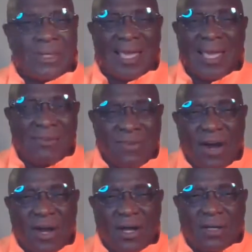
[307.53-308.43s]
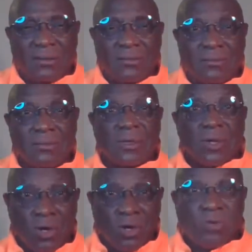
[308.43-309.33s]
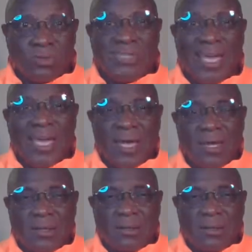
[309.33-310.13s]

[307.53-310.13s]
King Von, who's dead.